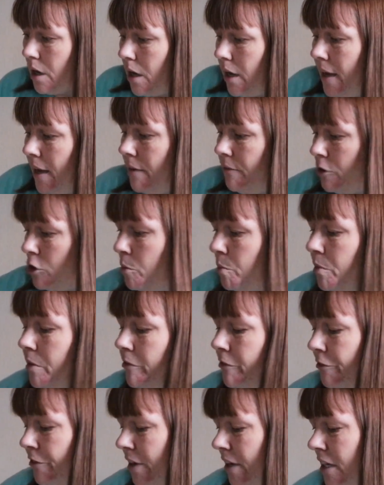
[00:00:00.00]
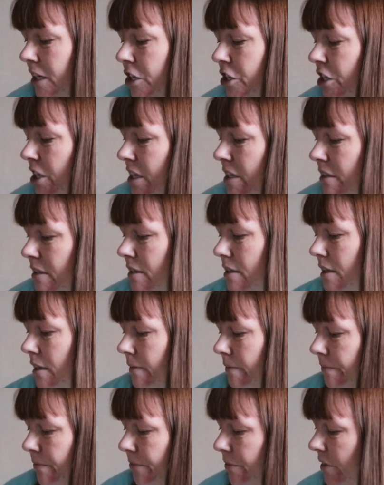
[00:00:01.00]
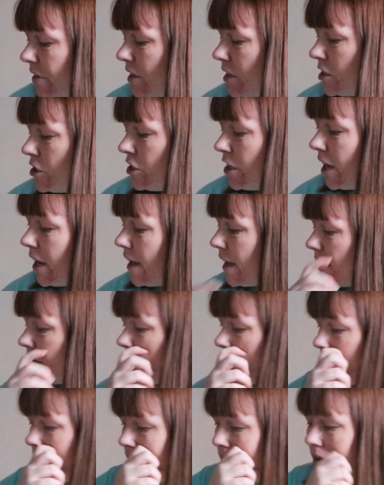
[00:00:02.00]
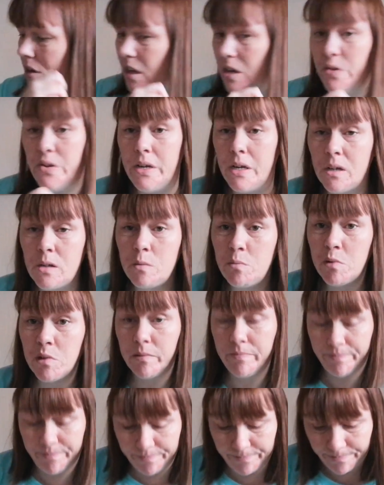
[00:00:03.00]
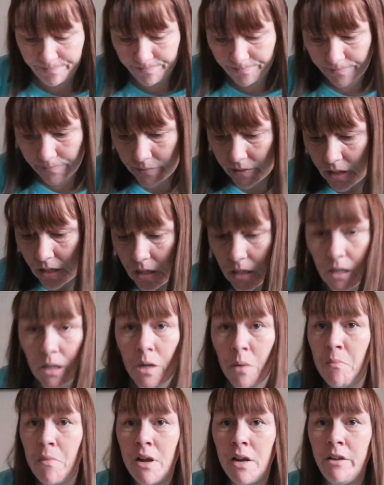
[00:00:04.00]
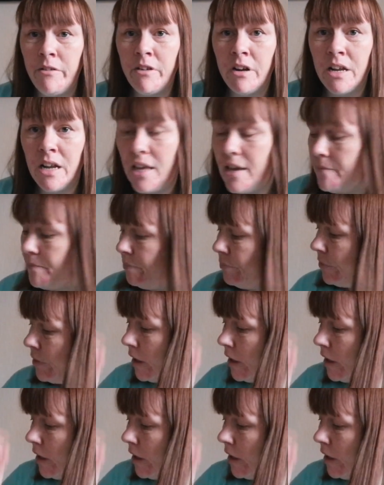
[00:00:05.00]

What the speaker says: I have a couple of finishes for this year. Only a couple, not many really.